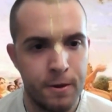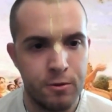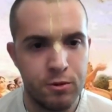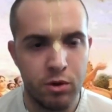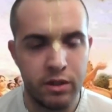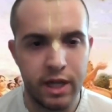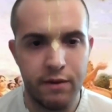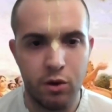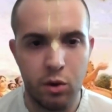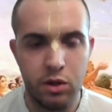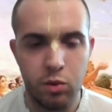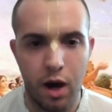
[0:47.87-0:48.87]
Sukadev
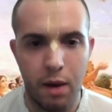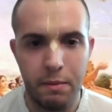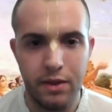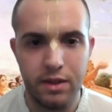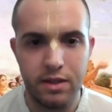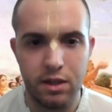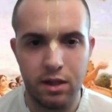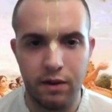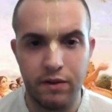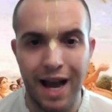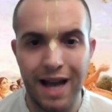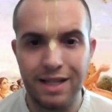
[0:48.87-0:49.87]
Goswami, the son
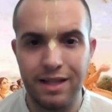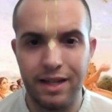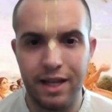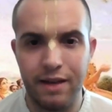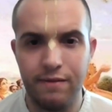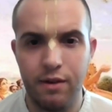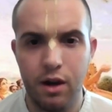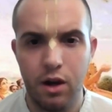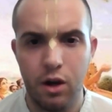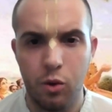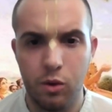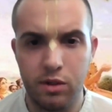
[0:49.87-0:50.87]
of Vyasadev,
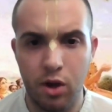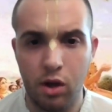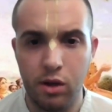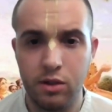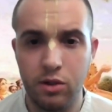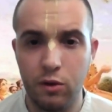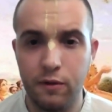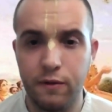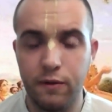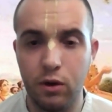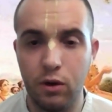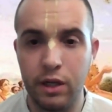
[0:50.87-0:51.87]
was also
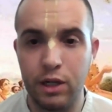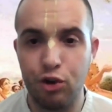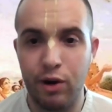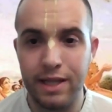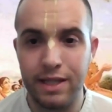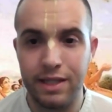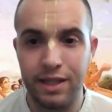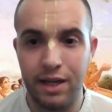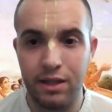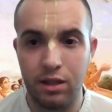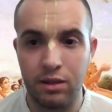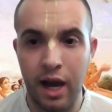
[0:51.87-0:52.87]
full in
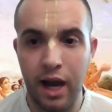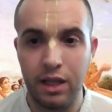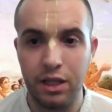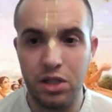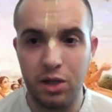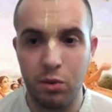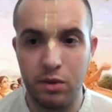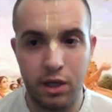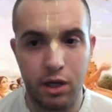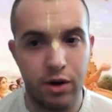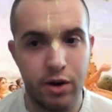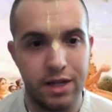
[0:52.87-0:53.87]
transcendental knowledge and was
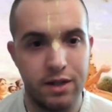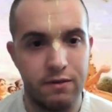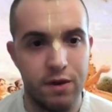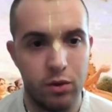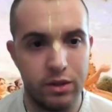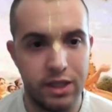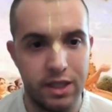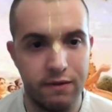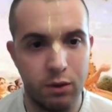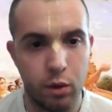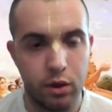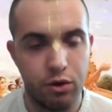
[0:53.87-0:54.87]
a great devotee
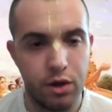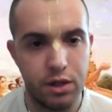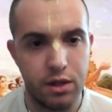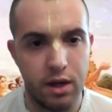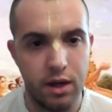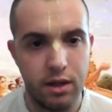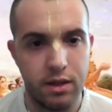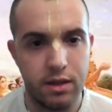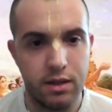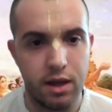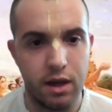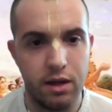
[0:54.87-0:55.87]
of Lord Krishna,
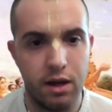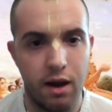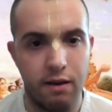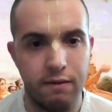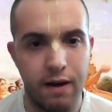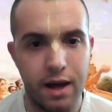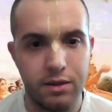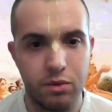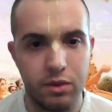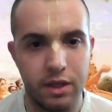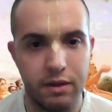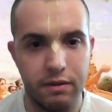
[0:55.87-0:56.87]
son of
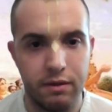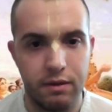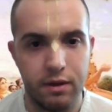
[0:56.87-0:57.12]
Vasudev.